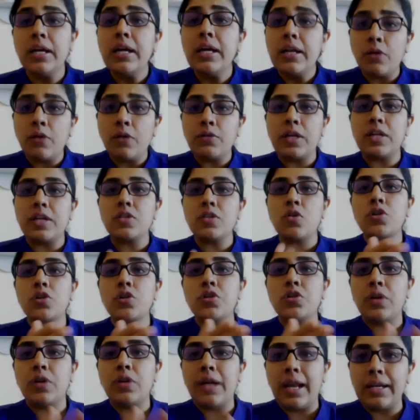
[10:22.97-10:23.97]
Now there is
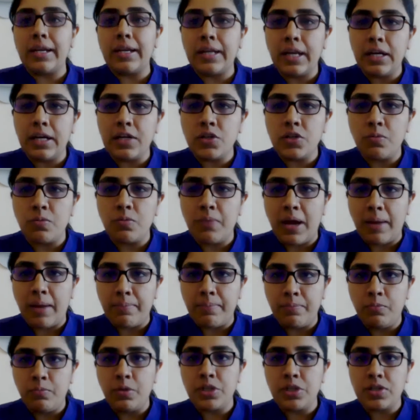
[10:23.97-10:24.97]
also galcanezumab,
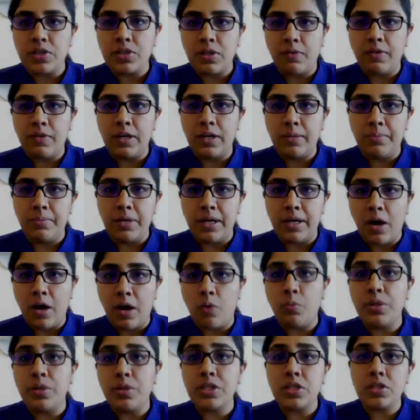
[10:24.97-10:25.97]
which is available now,
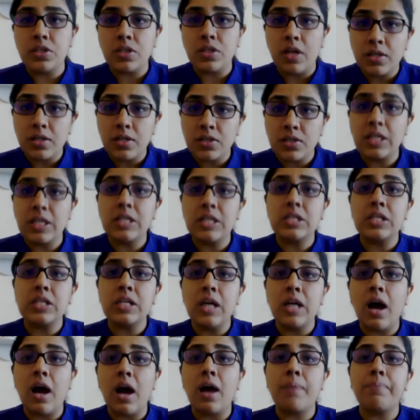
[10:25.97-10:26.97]
which is a
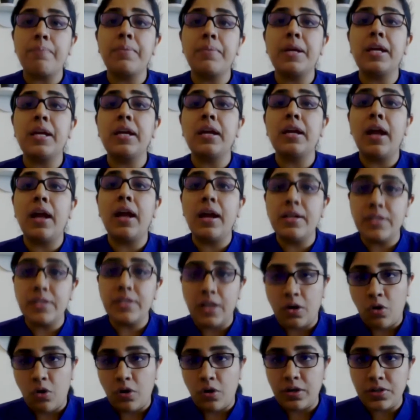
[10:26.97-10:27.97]
CGRP
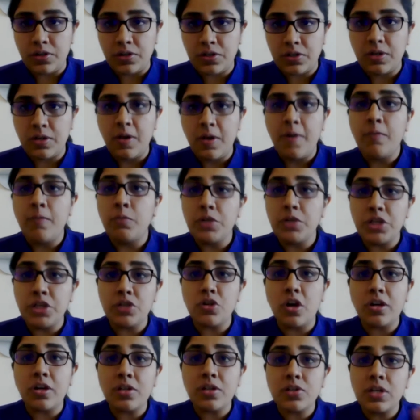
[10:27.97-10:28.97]
antagonist, which is
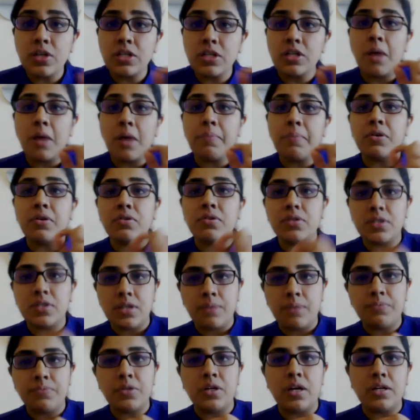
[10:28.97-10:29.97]
not a CGRP
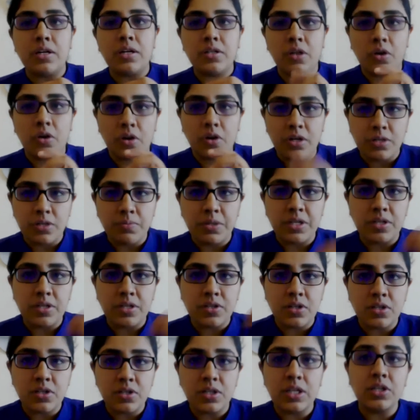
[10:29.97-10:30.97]
receptor antagonist, but it's
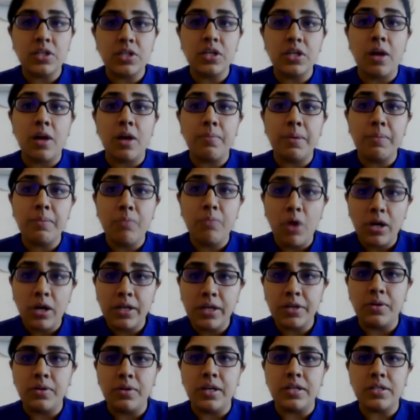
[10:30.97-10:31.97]
a CGRP
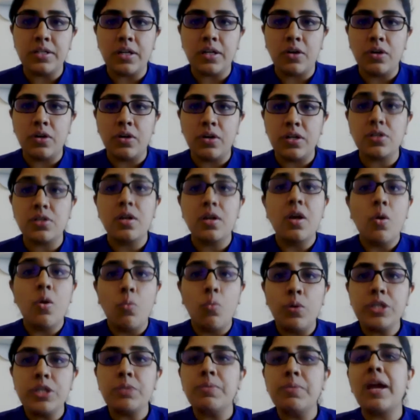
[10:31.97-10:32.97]
molecule antagonist,
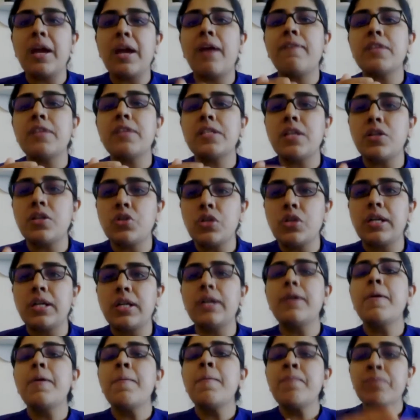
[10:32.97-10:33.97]
which may have
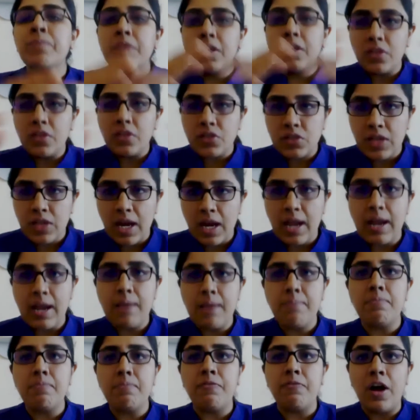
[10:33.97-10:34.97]
essentially the
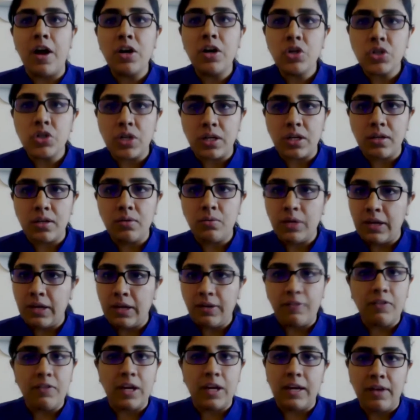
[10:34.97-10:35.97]
same function
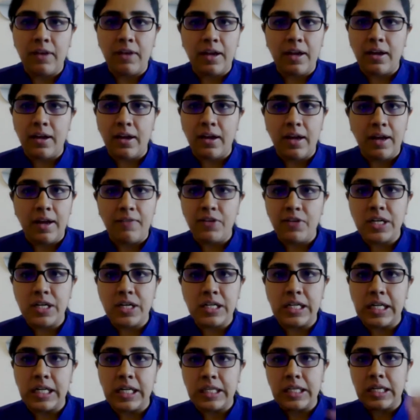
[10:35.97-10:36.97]
if,
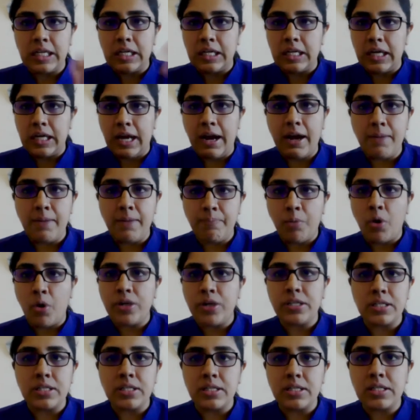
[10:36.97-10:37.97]
evidently the end
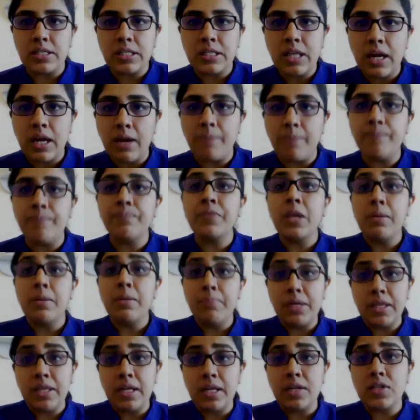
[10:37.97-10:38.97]
point is the same
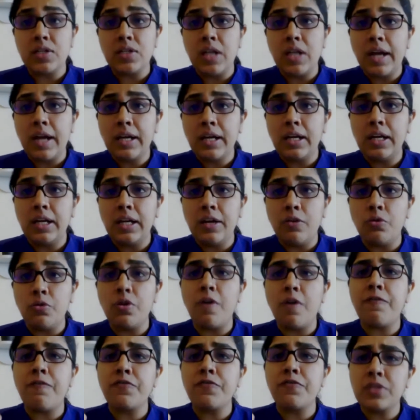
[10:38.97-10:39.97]
but there is likelihood
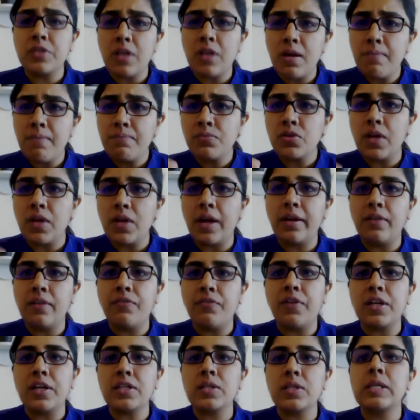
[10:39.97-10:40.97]
of some side
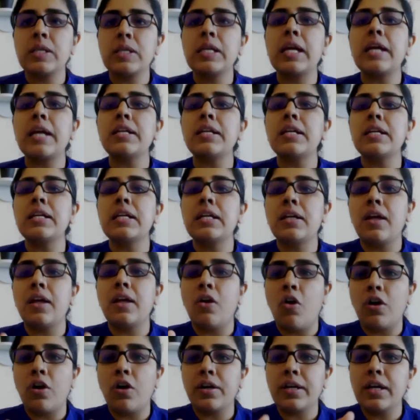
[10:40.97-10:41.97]
effects getting
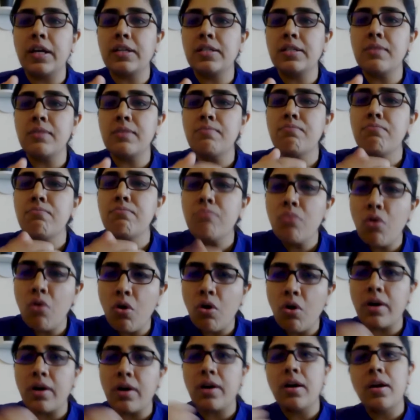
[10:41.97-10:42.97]
or kicked in
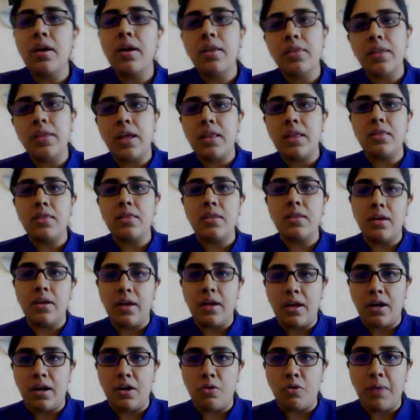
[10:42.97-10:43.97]
more than the
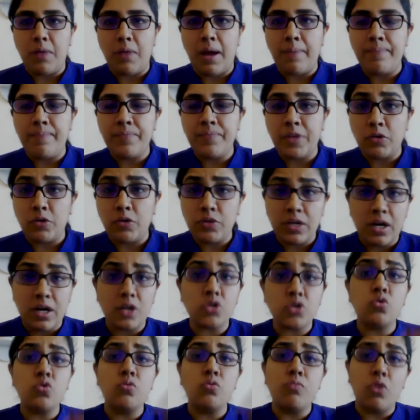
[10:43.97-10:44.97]
erenumab now there are
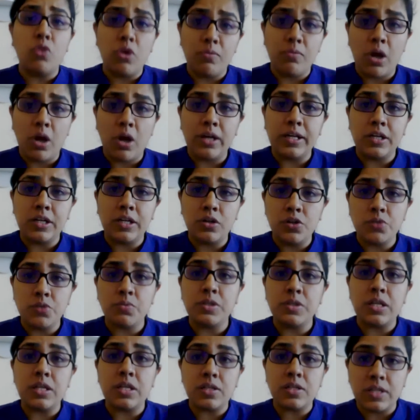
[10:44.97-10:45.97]
two more molecules
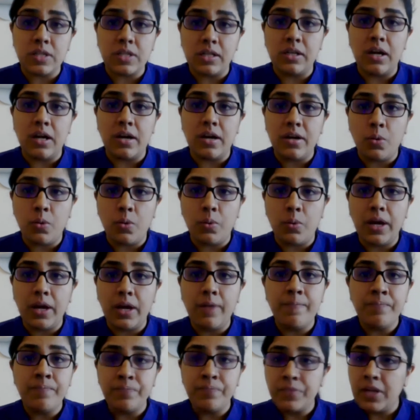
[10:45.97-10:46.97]
which are still underway
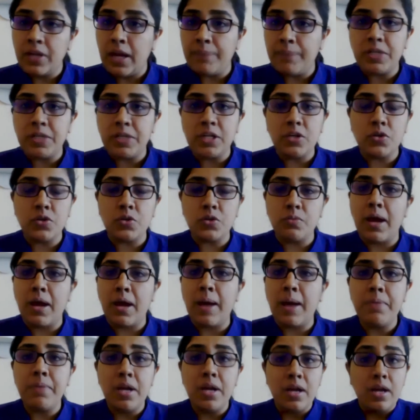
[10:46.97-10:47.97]

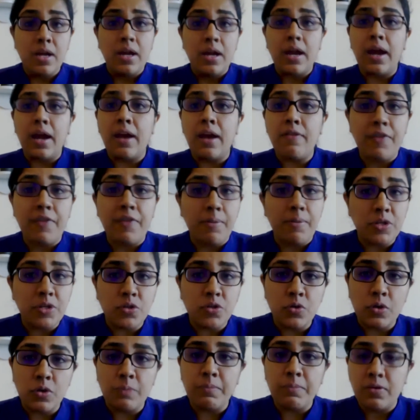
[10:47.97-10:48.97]
eptinezumab and
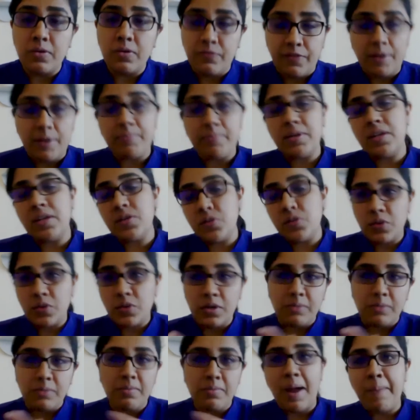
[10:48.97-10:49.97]

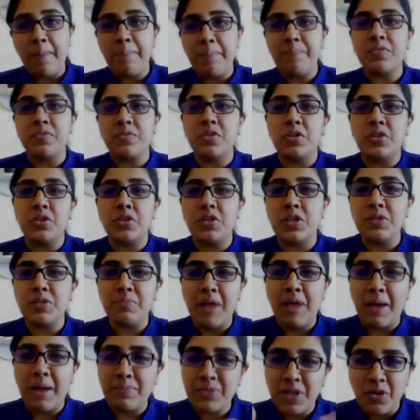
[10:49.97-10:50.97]
fremezunimab these
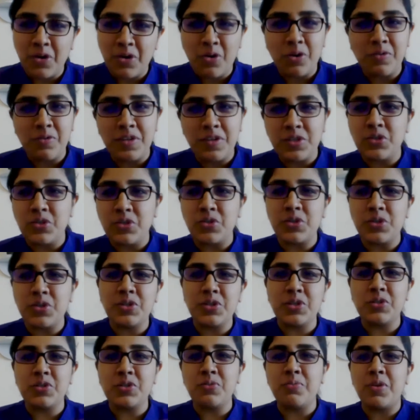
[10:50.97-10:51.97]
maps are always
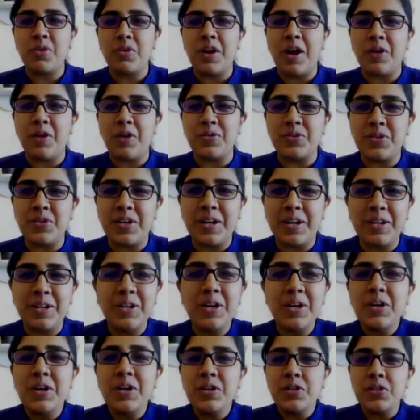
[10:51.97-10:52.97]
interesting to pronounce right
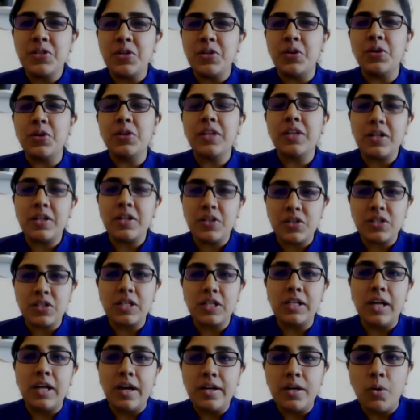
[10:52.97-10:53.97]
so that is
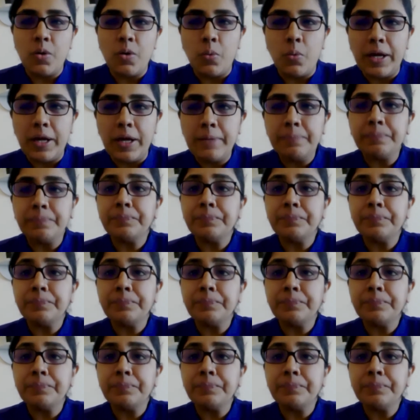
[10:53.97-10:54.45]
still underway